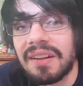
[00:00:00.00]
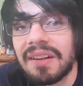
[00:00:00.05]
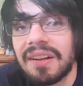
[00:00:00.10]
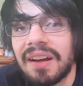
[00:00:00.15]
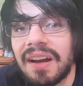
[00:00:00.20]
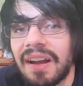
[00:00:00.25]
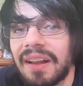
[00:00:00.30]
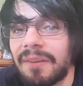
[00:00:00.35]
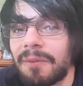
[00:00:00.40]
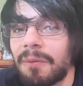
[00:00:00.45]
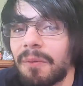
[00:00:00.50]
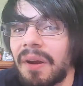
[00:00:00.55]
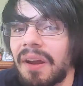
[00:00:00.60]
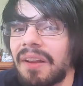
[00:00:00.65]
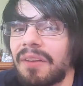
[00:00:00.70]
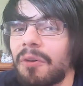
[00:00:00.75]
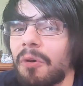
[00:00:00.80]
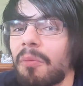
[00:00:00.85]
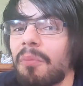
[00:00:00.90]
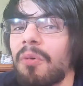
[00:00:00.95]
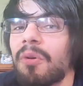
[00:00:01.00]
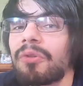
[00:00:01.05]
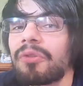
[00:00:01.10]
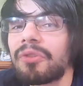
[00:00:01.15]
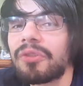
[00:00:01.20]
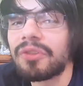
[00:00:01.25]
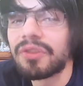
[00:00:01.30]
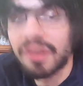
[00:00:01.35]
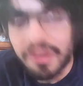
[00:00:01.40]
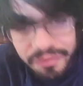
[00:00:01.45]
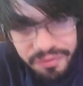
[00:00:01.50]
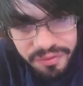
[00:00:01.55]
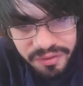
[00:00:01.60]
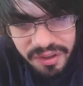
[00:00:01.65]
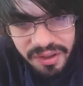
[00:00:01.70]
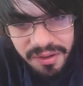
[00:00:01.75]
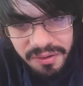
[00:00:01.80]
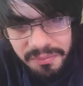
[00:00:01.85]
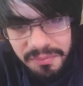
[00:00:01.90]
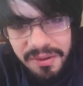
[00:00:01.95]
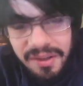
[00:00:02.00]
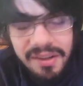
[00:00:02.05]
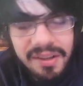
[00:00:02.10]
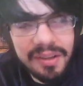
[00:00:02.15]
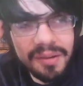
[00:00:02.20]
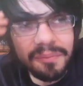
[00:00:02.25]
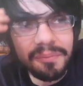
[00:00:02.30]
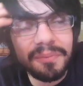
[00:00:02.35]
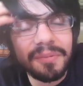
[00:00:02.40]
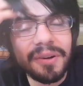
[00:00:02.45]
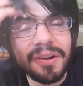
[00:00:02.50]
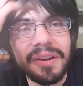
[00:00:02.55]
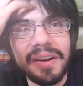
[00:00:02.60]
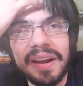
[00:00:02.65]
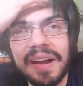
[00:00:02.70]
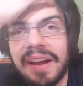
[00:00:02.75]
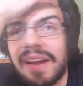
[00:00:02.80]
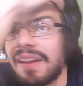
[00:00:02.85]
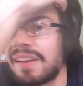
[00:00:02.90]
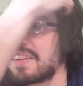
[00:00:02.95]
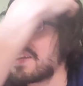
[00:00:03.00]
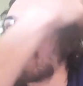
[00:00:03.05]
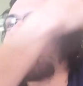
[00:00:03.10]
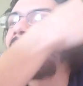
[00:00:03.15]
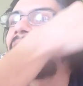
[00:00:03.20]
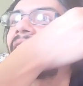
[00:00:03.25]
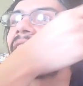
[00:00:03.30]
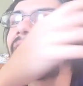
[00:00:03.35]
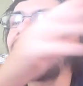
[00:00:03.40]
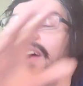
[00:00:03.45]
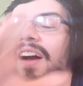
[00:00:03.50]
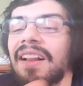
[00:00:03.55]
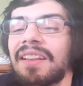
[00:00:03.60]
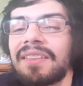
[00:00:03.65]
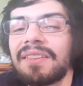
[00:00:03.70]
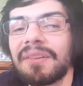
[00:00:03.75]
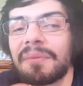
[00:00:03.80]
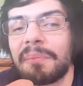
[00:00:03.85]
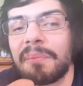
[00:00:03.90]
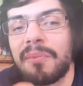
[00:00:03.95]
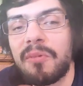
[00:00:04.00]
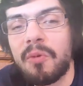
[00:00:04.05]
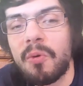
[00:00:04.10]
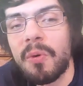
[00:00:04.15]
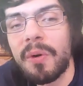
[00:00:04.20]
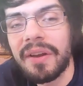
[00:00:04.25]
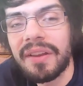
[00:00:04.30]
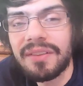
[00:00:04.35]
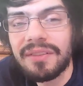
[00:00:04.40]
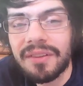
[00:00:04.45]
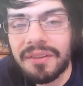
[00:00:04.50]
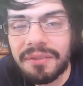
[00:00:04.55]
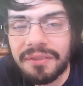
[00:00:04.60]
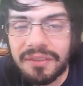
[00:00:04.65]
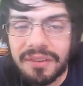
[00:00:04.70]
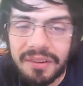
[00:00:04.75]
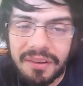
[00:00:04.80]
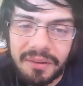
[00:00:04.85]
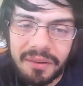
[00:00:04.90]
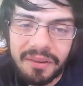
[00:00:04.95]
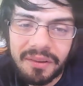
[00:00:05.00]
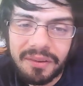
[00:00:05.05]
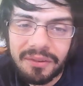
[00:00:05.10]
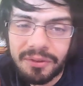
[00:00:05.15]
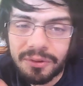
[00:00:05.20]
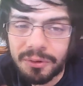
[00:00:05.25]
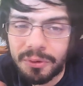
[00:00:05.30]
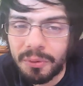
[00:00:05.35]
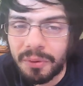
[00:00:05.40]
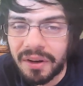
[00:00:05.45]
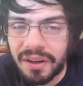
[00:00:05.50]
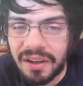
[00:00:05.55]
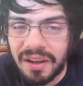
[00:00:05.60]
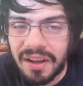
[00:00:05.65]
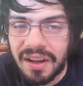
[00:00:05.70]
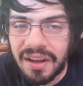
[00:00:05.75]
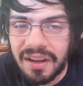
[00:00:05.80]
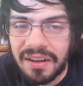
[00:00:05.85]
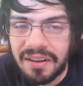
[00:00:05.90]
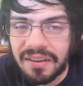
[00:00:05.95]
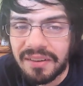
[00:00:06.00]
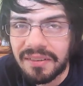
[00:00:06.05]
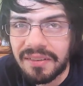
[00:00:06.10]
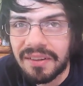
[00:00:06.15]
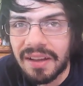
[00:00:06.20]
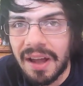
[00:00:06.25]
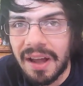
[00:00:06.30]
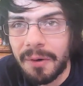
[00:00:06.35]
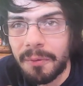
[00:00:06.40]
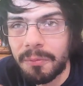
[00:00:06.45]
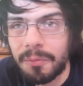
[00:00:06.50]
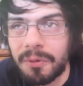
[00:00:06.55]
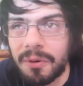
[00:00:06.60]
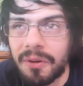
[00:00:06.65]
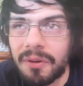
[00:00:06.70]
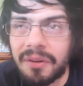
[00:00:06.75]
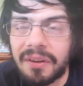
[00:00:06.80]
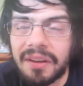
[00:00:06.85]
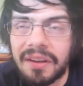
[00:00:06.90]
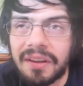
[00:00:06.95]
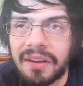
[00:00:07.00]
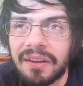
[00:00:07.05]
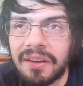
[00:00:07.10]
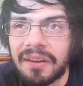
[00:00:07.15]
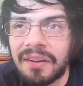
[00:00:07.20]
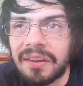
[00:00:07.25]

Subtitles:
I had read almost nothing, but I kind of got the point of the storyline. Not really